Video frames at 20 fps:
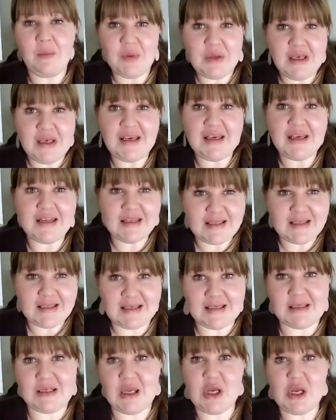being
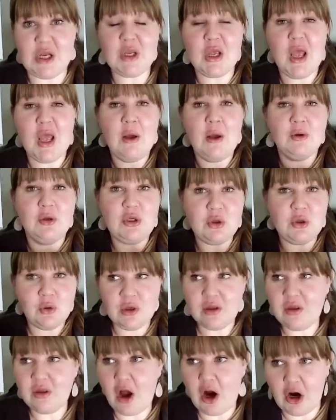consistent,
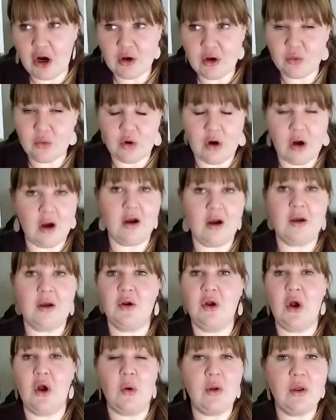doing the hard work,
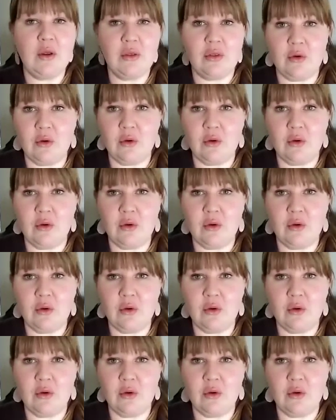going